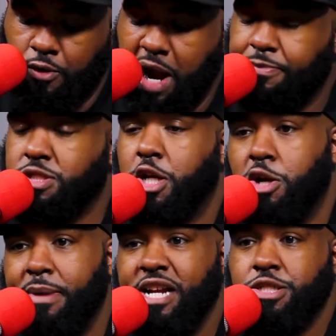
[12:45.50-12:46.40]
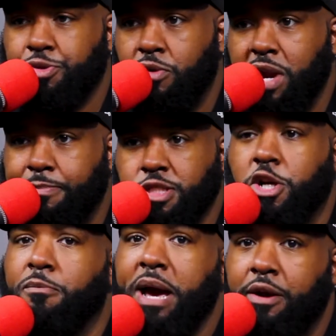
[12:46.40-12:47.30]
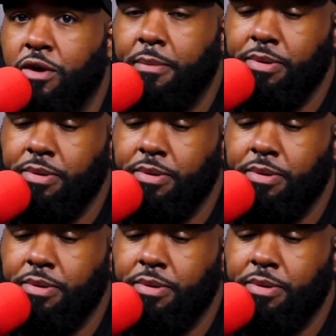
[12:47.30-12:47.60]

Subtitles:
rapper turned mainstream rapper turned battle